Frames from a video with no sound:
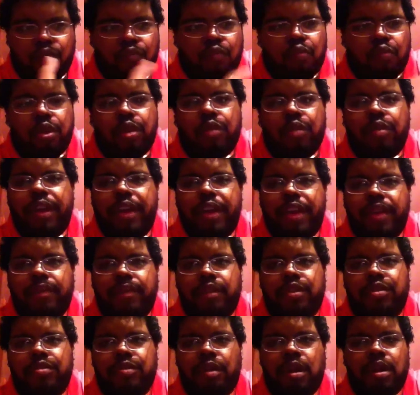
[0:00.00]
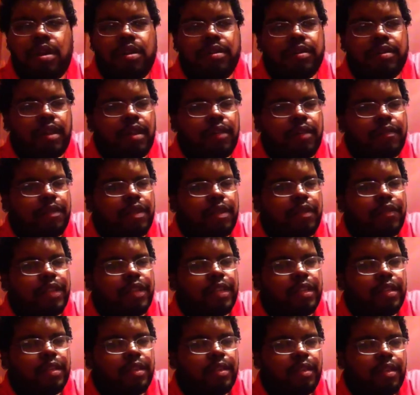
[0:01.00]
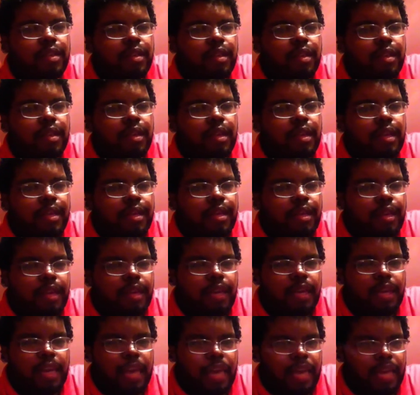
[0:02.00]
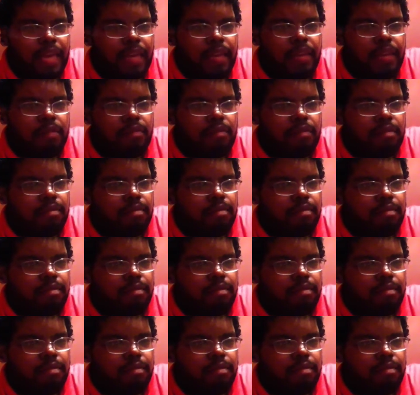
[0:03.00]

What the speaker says: real heavy draws off of it. And